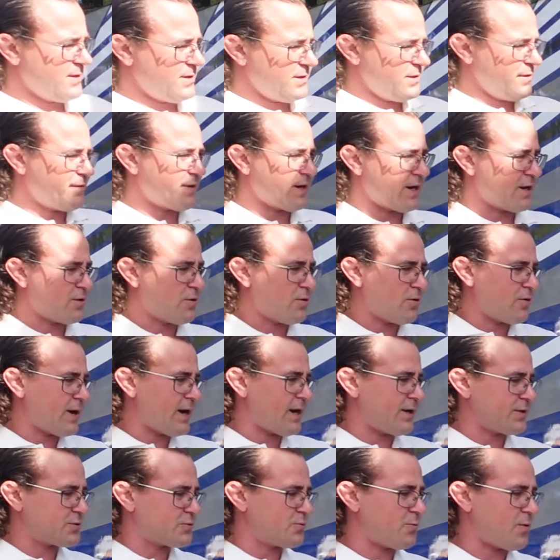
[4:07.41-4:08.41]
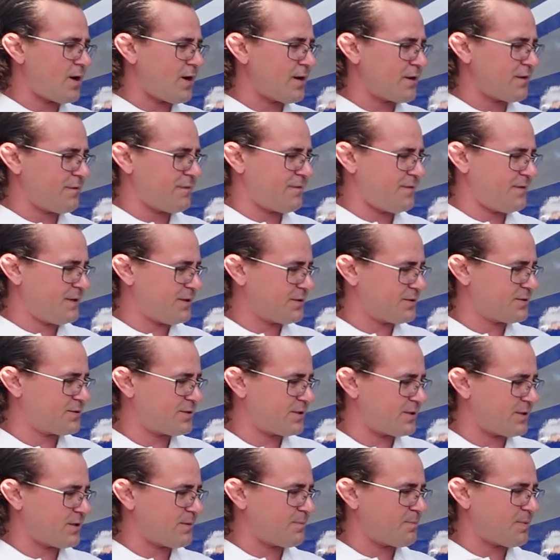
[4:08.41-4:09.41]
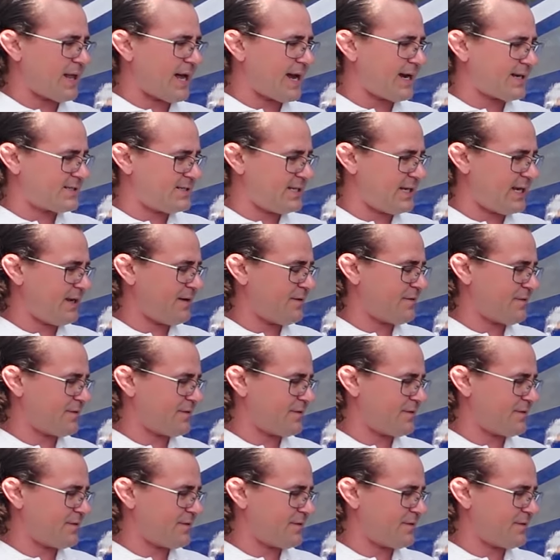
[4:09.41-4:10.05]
You've got a whole house water filter, black tank